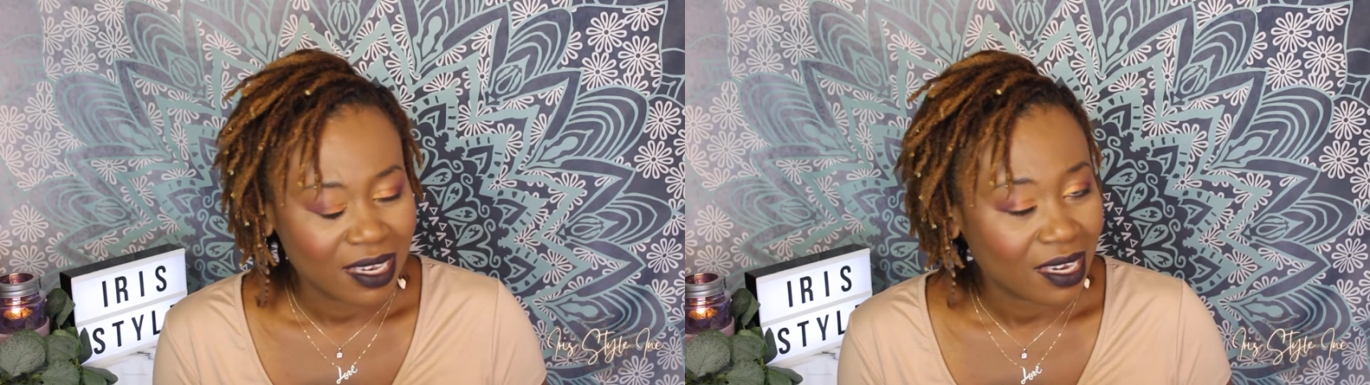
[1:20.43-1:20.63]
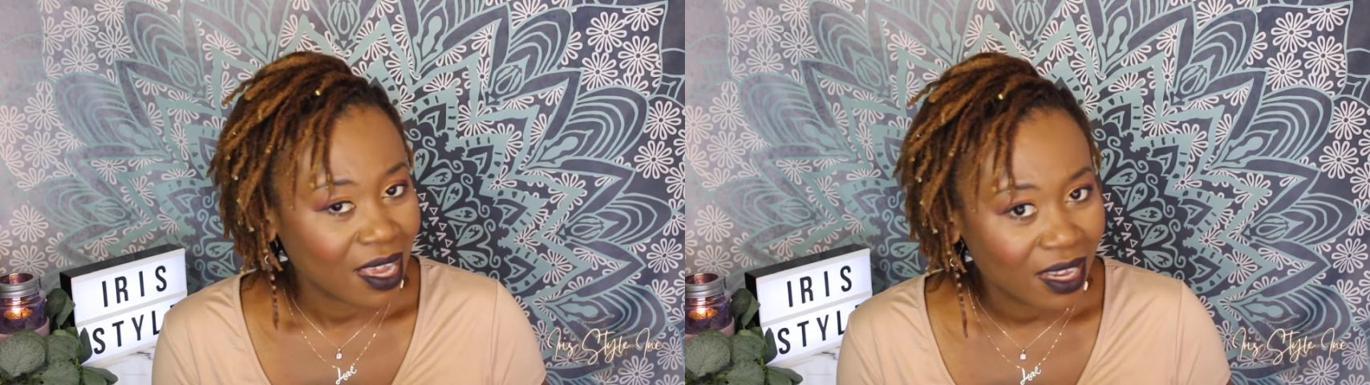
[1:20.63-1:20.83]

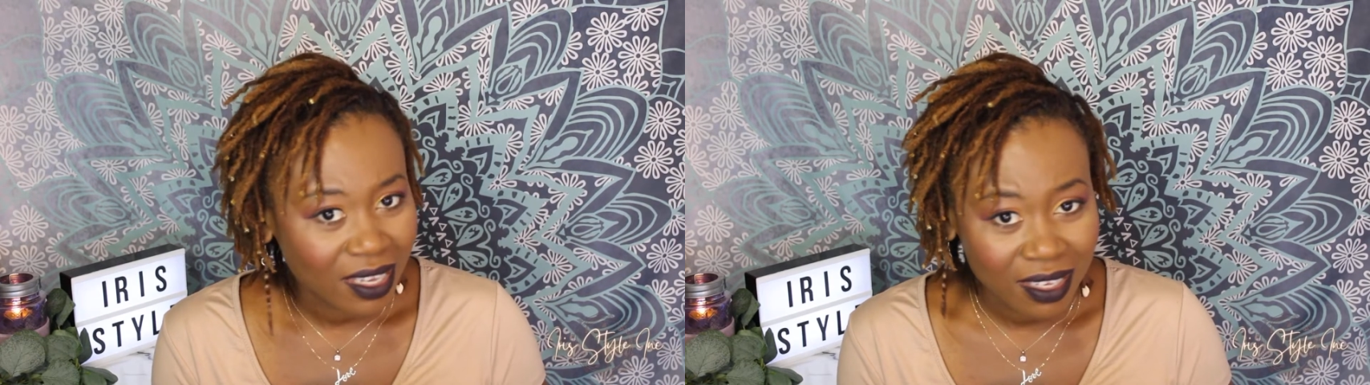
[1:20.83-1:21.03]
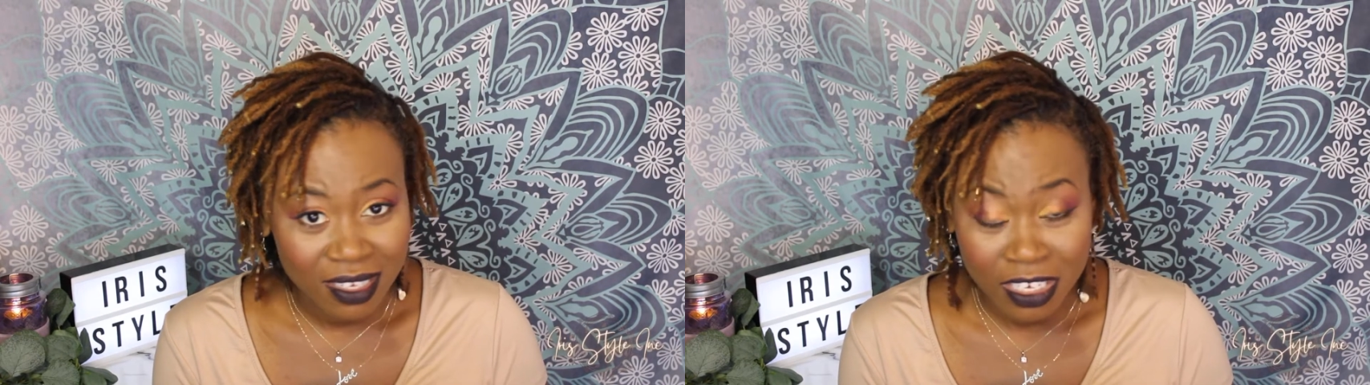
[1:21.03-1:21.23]

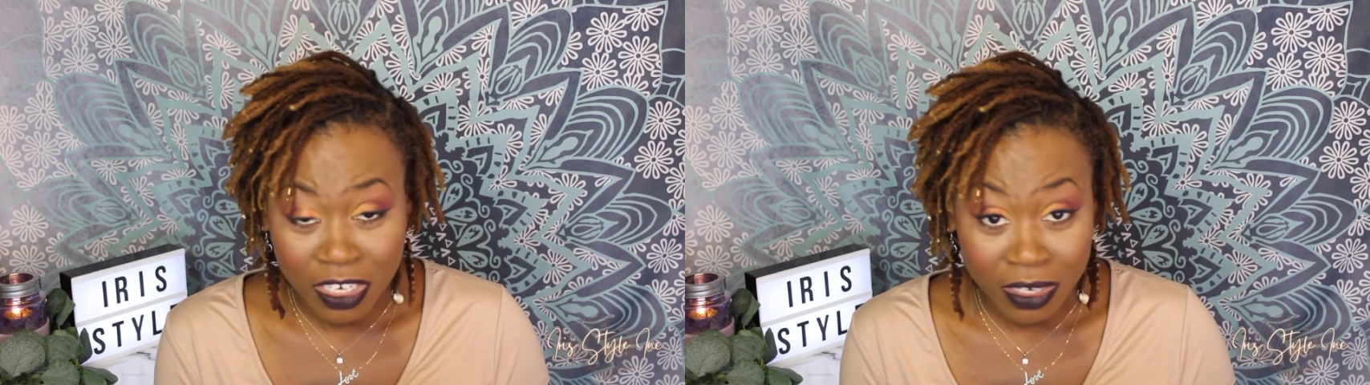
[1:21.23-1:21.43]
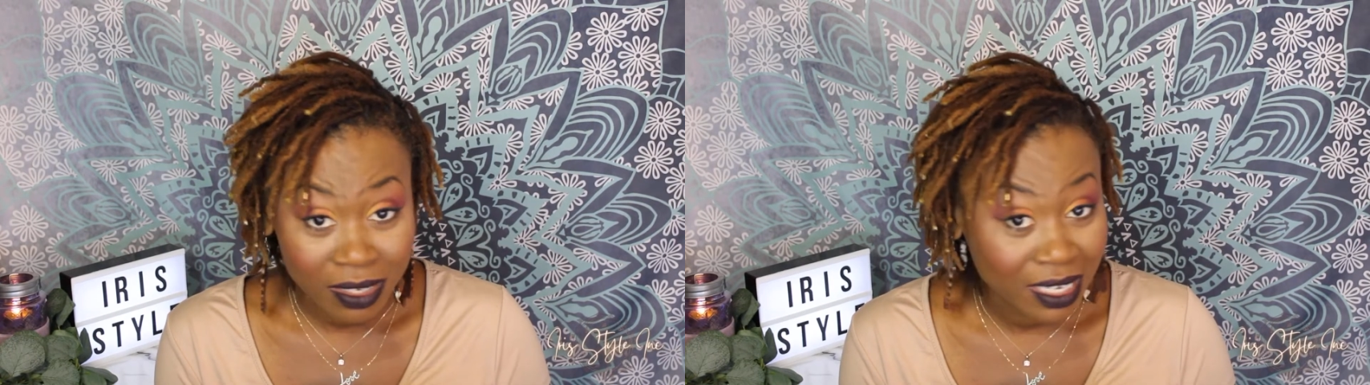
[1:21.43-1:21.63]
not
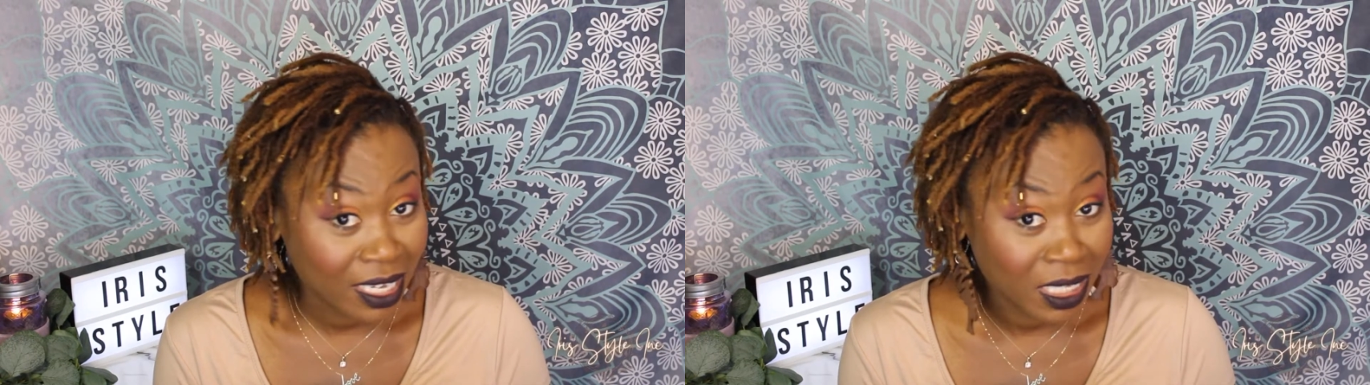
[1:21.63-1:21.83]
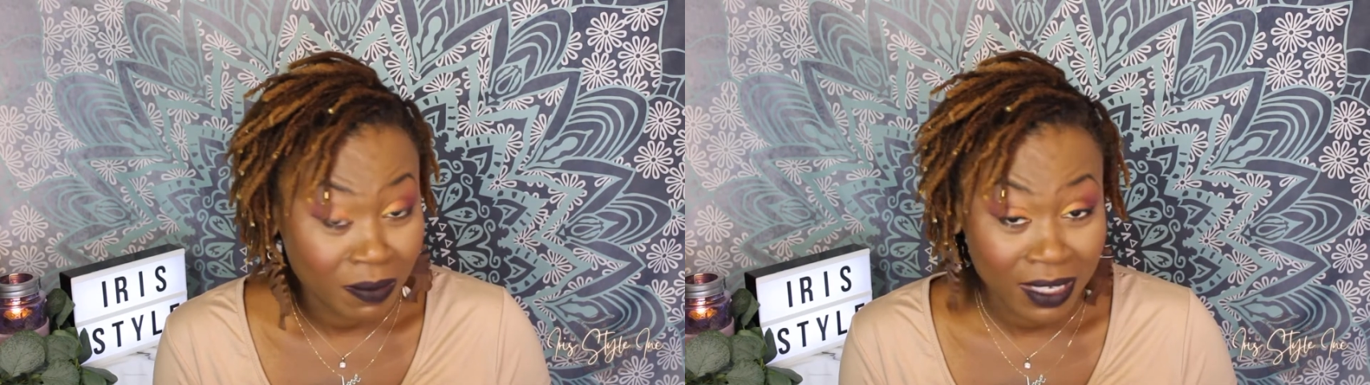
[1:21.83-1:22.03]

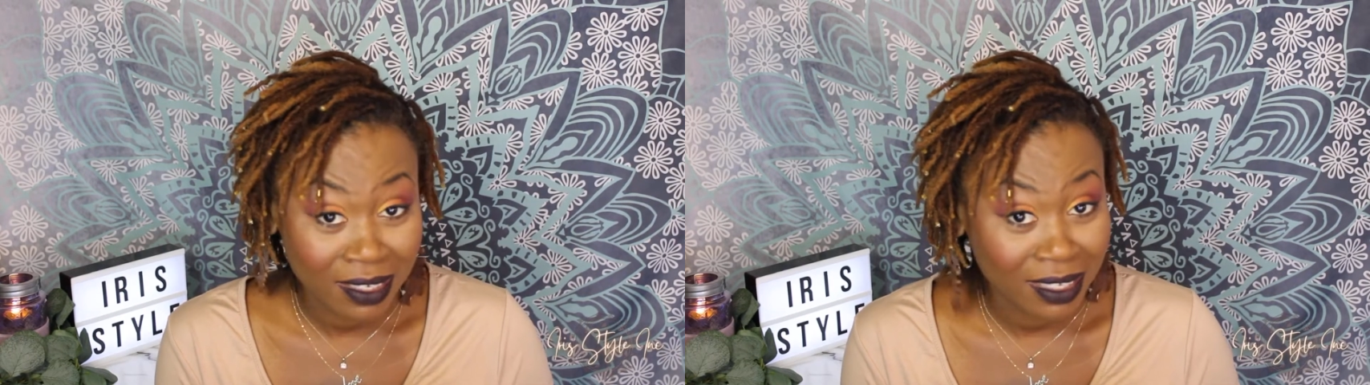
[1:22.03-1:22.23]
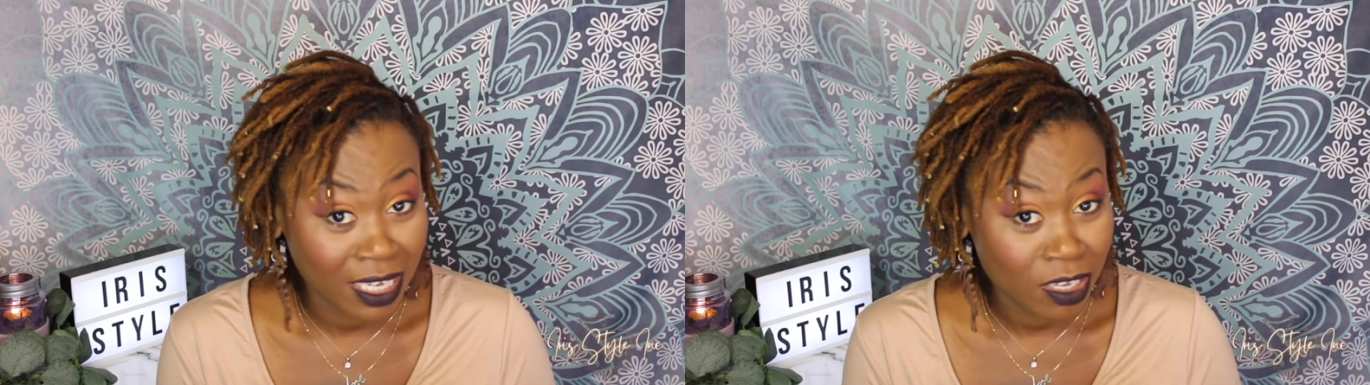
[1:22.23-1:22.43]
nearly as
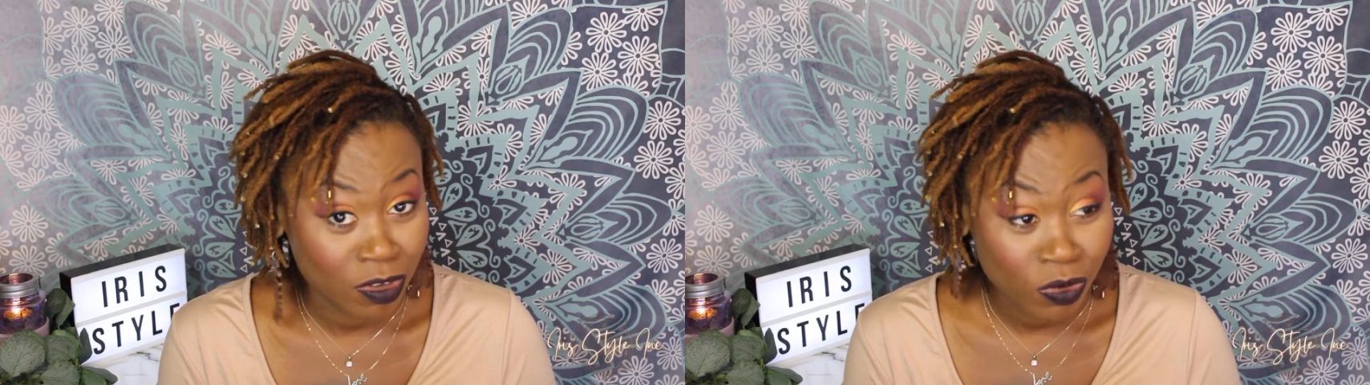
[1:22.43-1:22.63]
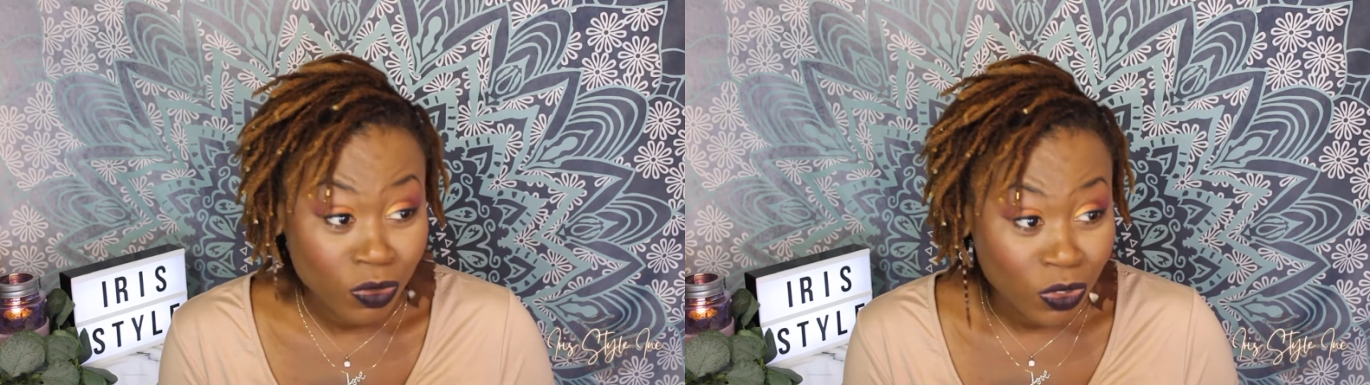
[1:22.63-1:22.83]
much as I
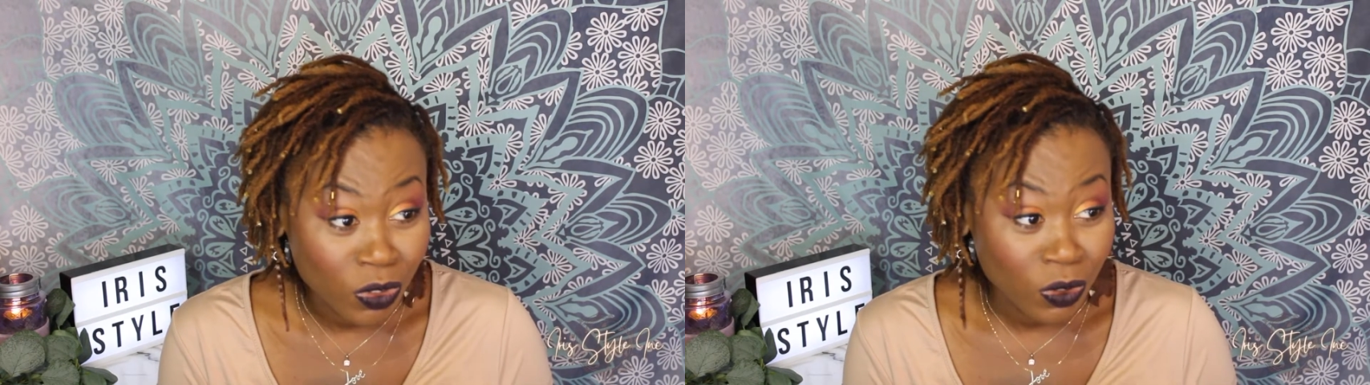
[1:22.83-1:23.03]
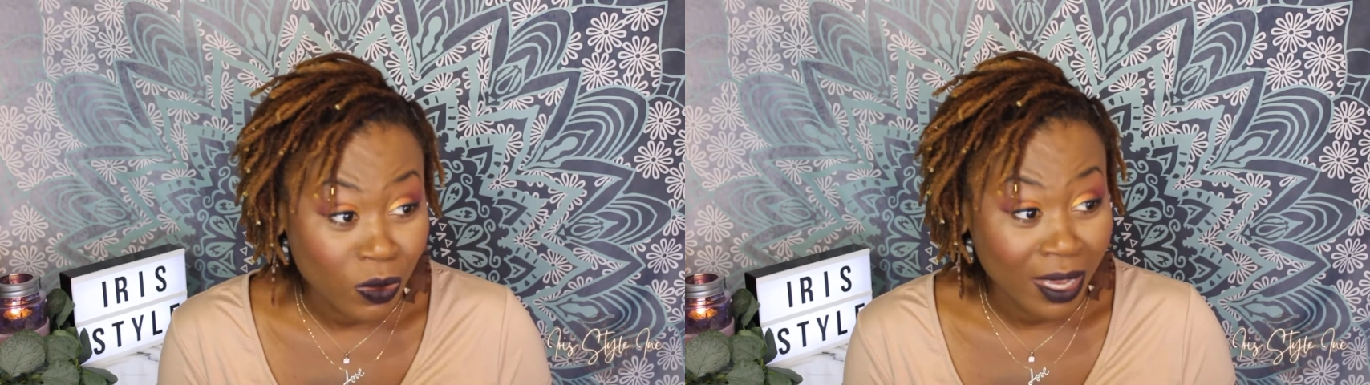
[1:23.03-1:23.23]
used
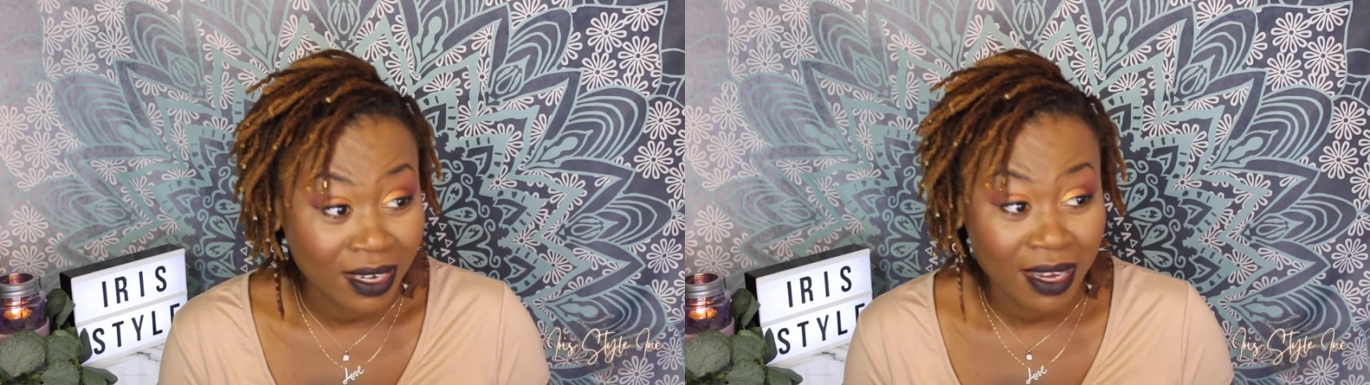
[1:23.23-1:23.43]
to.